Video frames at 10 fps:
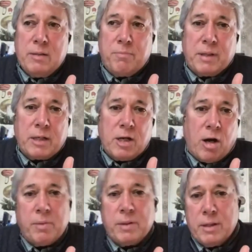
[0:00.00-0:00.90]
big
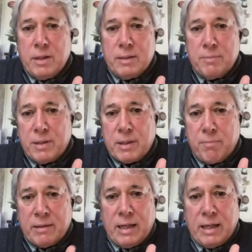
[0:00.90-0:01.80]
carbon and big
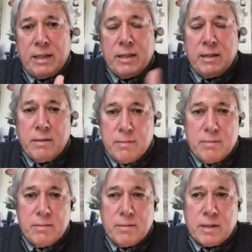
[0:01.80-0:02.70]
methane
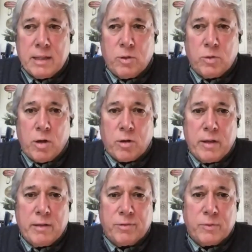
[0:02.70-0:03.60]
can no longer
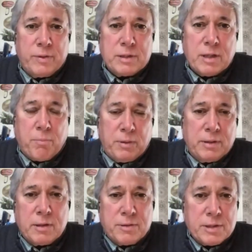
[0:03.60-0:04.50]
influence our
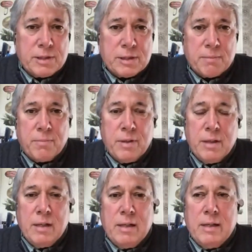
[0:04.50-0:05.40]
political system.
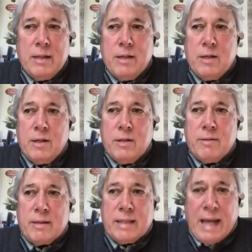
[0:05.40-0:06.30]

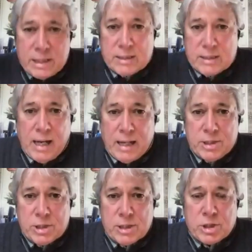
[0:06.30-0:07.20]
That's the
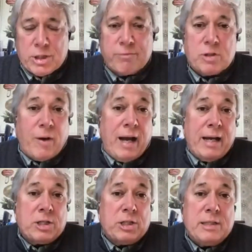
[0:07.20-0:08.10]
consciousness shift. So I
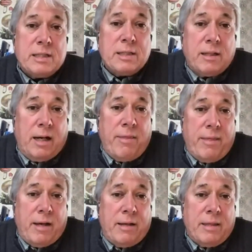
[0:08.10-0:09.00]
actually, I
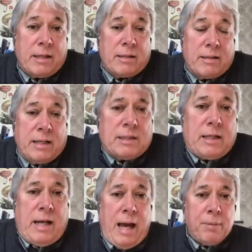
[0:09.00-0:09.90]
I think that's
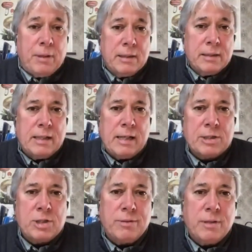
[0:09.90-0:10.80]
going to happen in the
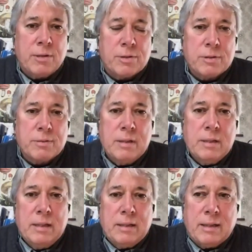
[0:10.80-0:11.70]
next two years.
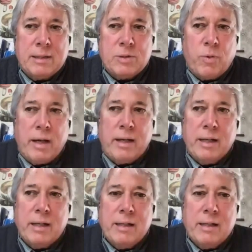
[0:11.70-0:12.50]
That's you why. Do.